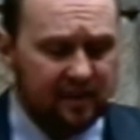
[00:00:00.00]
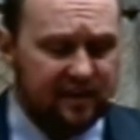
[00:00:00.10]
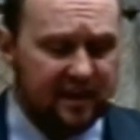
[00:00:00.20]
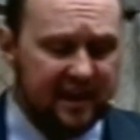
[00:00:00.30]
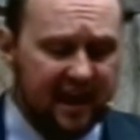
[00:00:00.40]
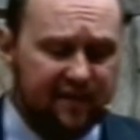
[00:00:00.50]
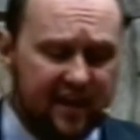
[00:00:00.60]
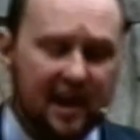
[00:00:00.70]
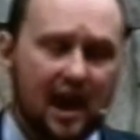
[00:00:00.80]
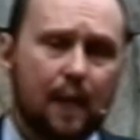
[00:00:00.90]
the giving
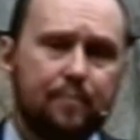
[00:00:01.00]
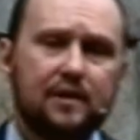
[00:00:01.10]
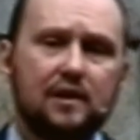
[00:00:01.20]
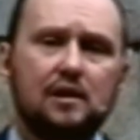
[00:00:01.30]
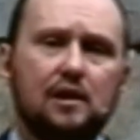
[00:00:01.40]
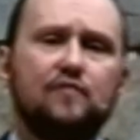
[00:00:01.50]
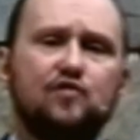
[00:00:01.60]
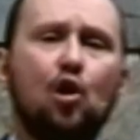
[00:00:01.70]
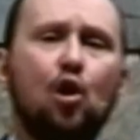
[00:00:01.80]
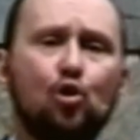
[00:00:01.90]
up of the
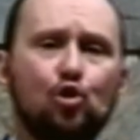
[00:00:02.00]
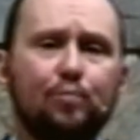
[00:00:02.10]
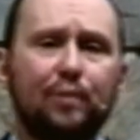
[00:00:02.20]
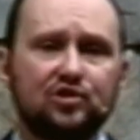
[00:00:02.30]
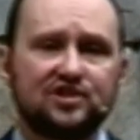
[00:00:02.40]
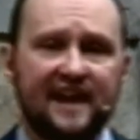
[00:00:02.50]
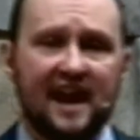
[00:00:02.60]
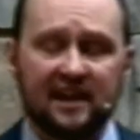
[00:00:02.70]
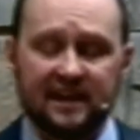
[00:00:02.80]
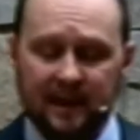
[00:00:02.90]
whole
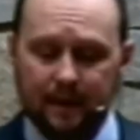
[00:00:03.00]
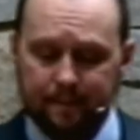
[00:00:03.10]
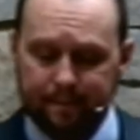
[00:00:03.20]
personality.